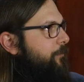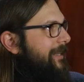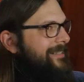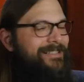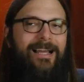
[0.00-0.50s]

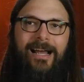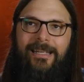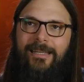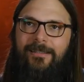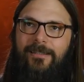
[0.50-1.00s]
it's
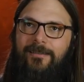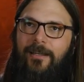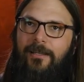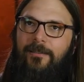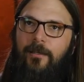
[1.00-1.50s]
not easy
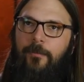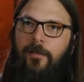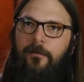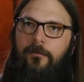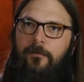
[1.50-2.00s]
sending
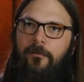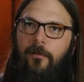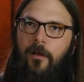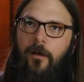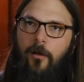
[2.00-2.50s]
something
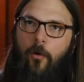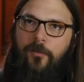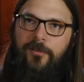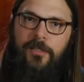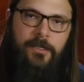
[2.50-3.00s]

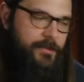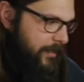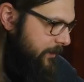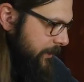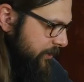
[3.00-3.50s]
overseas,
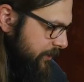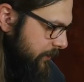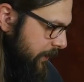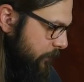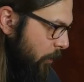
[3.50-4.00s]
and
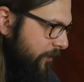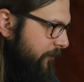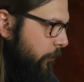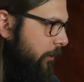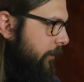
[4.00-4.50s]
they went
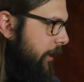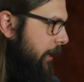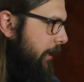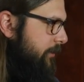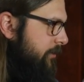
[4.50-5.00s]
for it, and
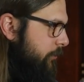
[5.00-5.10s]
I just